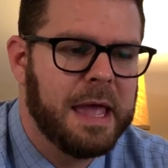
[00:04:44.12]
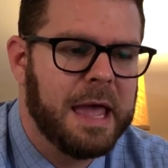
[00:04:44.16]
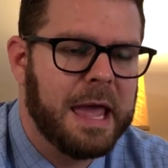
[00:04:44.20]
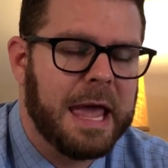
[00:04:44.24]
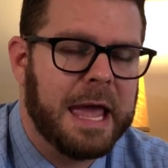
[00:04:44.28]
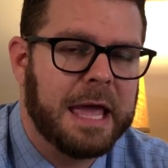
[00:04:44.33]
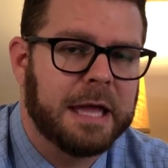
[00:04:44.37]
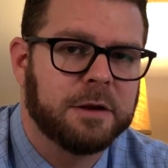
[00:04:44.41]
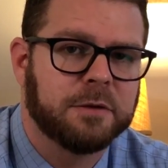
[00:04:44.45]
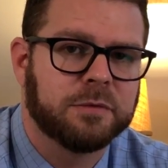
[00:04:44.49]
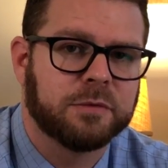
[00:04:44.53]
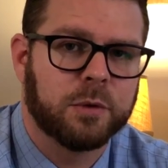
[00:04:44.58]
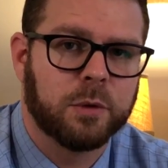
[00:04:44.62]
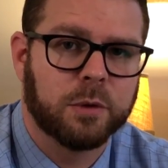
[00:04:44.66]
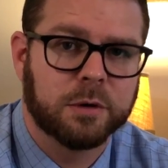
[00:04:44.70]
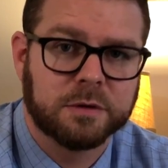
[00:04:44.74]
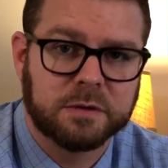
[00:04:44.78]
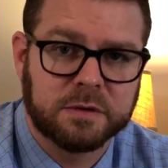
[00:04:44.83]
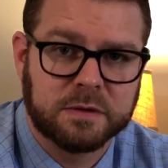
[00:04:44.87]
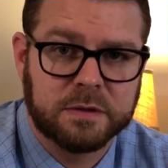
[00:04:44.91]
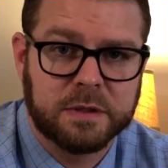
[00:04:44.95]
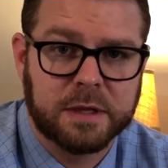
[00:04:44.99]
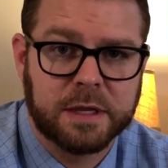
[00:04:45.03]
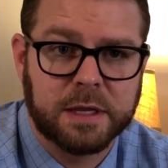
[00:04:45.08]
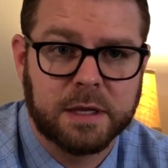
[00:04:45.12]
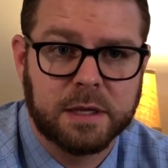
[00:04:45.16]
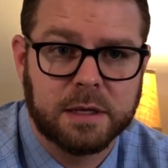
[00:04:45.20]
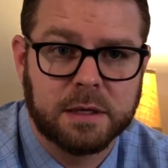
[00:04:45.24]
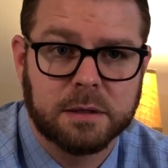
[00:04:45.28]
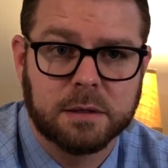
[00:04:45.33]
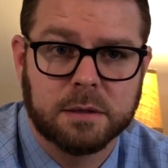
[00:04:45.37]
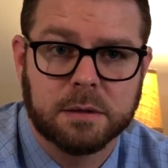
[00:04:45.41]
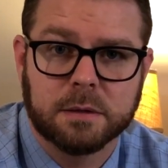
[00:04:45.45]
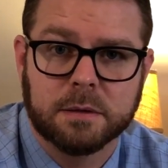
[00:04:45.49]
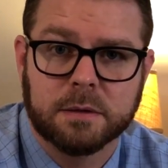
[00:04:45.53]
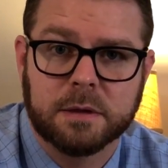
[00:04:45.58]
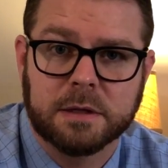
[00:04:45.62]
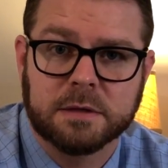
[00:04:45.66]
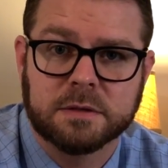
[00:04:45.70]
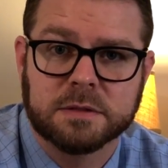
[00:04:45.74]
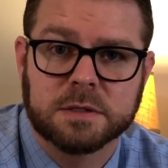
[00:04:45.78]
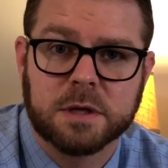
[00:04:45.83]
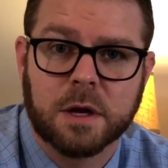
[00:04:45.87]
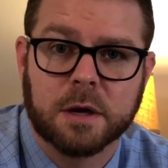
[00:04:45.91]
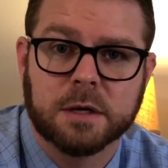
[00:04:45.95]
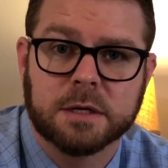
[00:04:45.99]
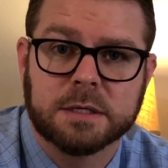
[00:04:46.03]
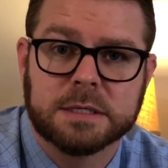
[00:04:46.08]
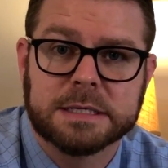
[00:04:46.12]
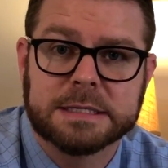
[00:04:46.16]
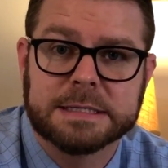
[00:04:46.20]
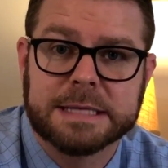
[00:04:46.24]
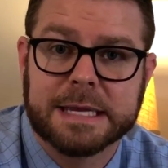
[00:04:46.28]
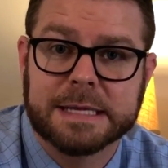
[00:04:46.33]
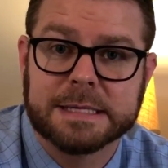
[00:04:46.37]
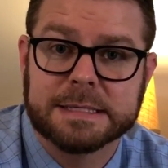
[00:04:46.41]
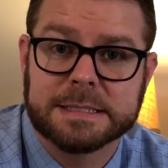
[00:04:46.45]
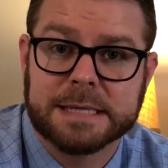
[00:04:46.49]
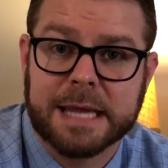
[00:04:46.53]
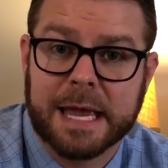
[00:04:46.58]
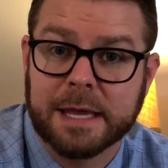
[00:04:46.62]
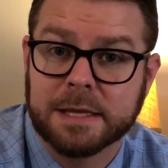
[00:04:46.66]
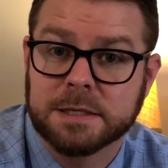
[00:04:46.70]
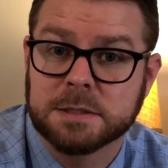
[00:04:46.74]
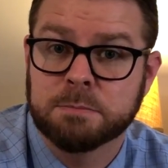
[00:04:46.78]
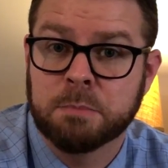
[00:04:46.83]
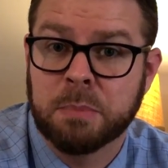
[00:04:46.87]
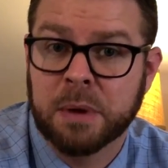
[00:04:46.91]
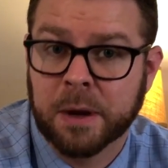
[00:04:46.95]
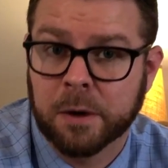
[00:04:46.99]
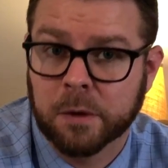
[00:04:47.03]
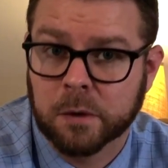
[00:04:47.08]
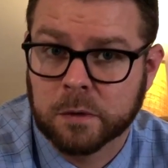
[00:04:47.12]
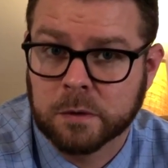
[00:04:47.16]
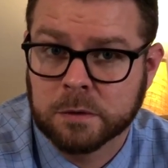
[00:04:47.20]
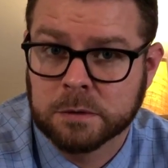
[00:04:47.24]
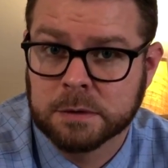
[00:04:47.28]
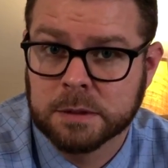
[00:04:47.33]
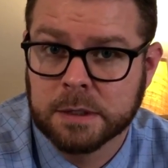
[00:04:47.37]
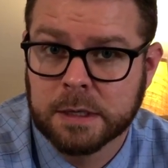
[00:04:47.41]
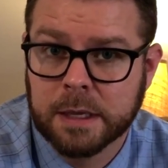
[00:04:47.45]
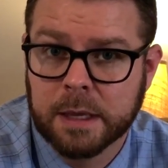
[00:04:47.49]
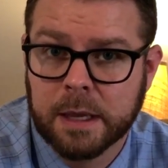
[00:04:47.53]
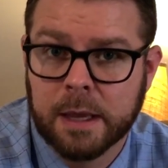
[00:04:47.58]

and of course they, they started to test as beryl.